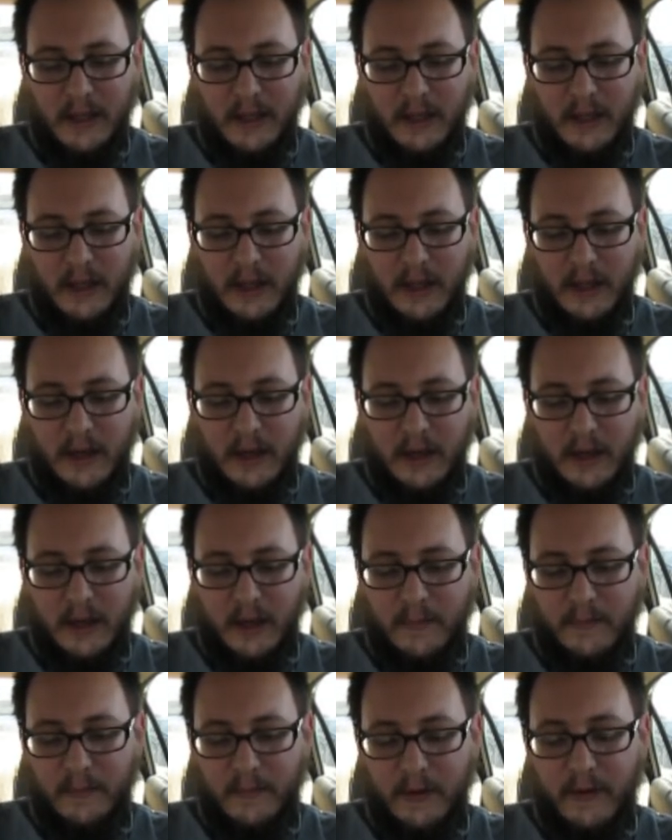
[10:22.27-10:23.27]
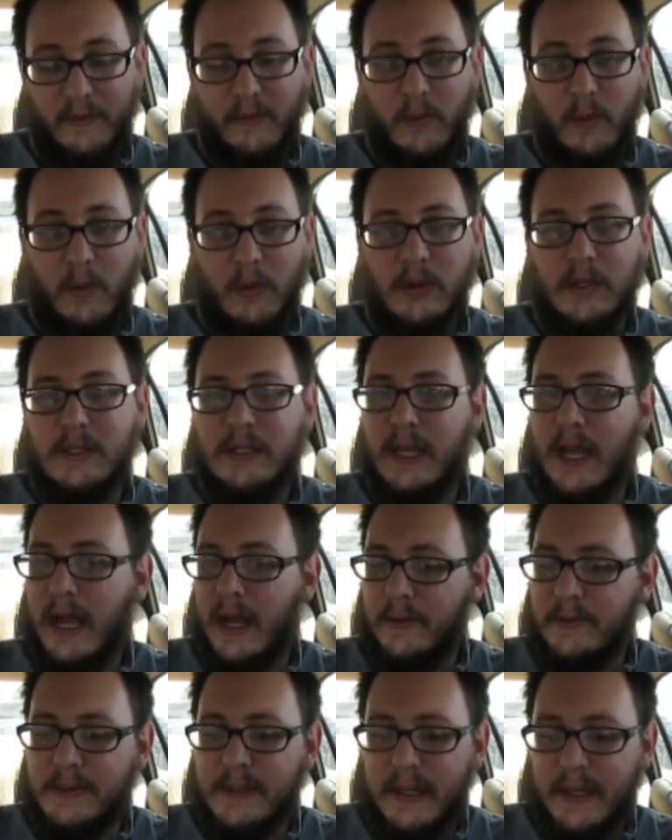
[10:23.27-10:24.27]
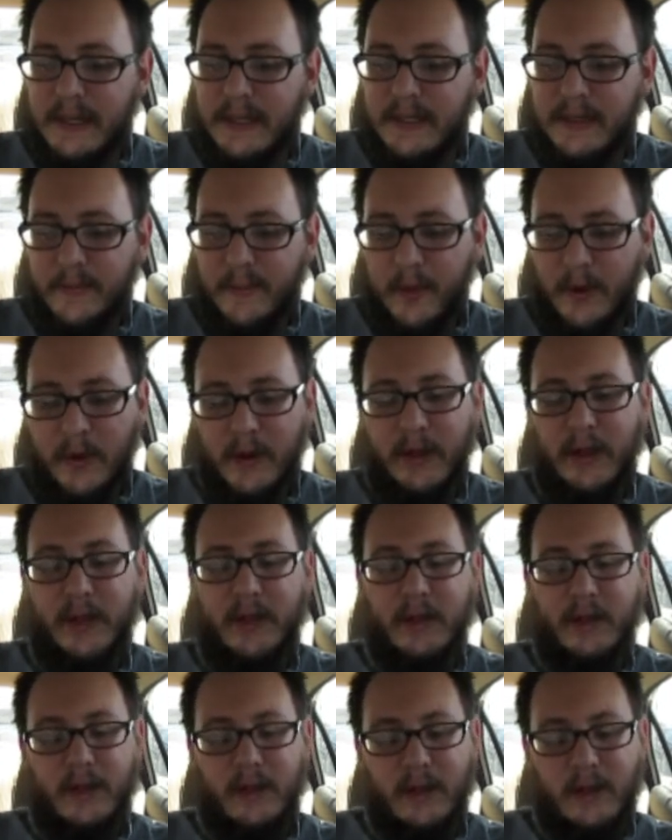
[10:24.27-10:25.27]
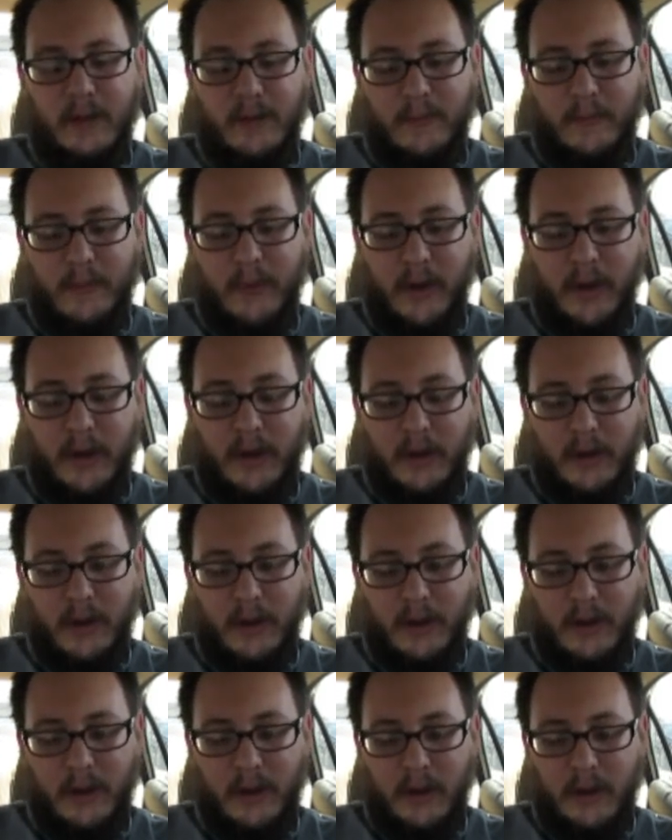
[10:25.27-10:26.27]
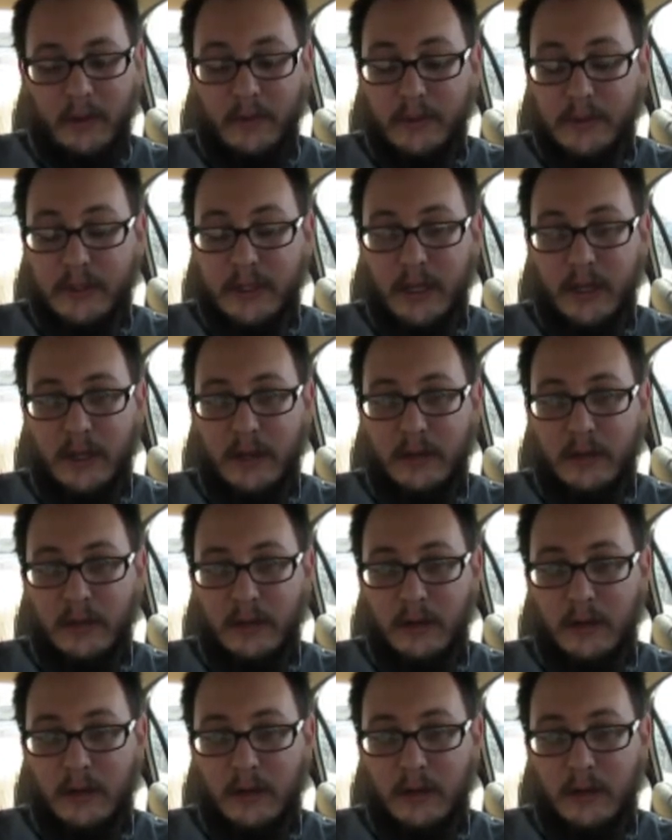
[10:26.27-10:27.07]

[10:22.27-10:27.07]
And of course, I was late to the party, but it was good.